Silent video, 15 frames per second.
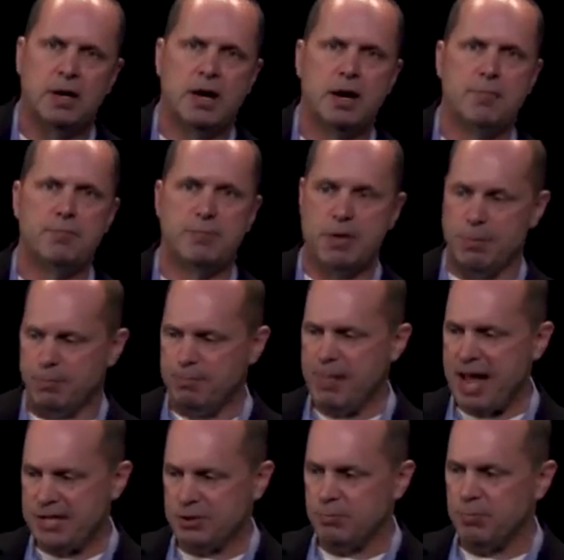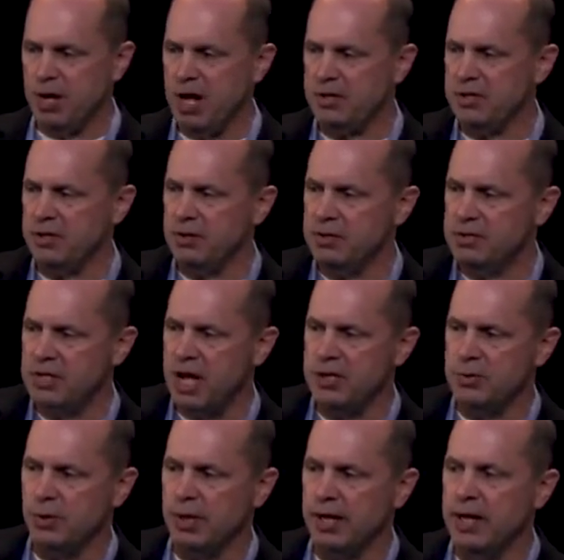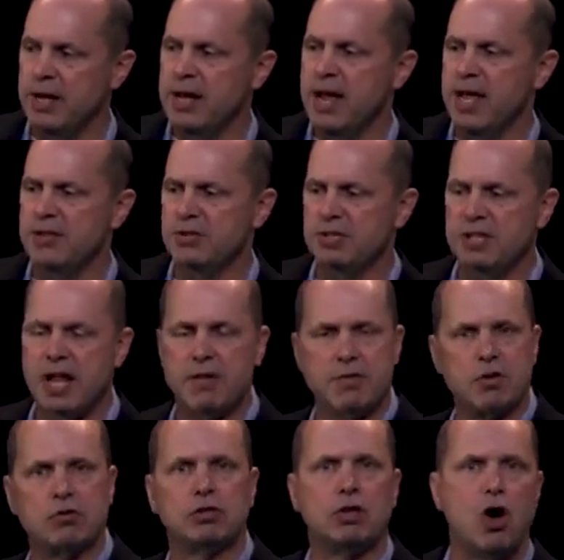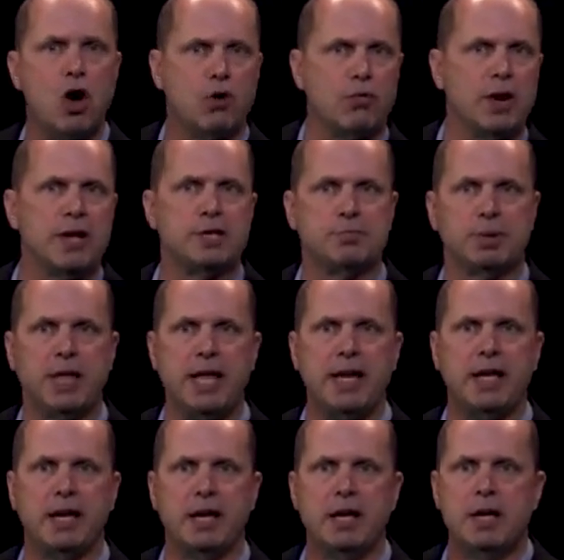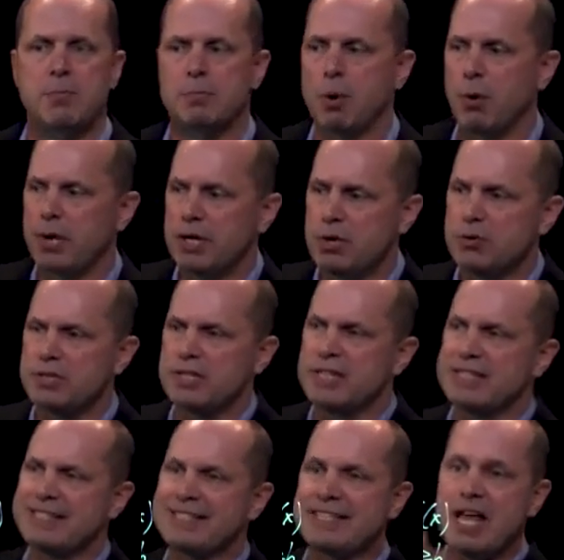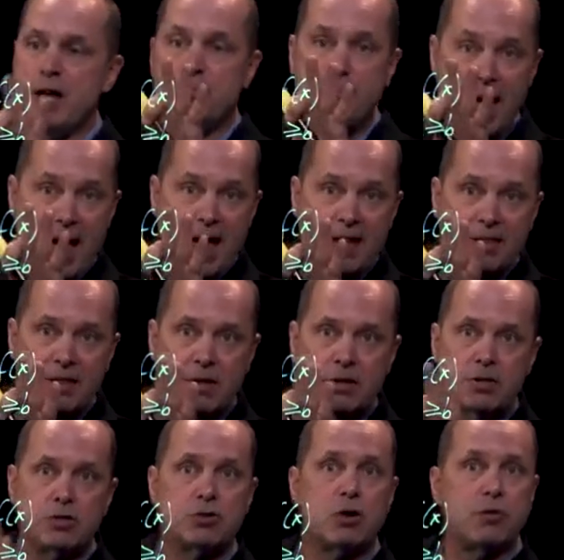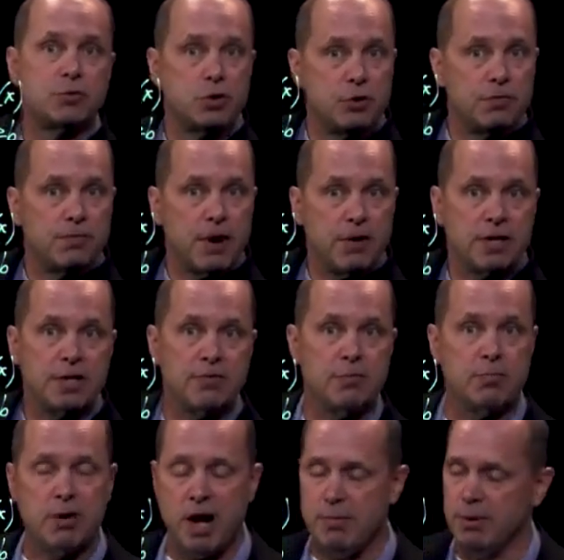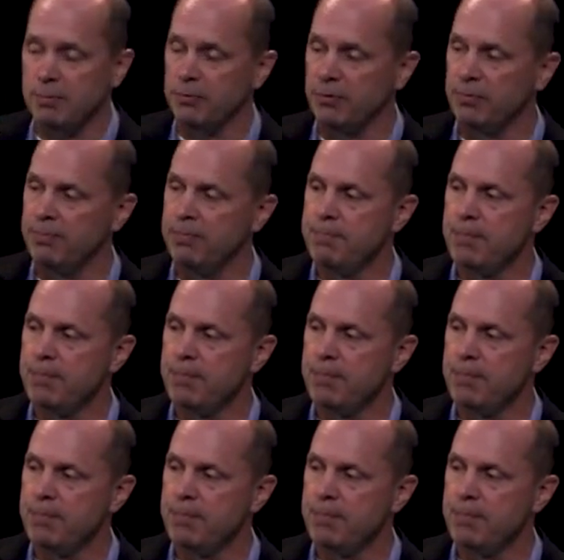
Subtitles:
the master production scheduling, and there's a lot of other long-range planning, but we're using the same math to solve two very different problems.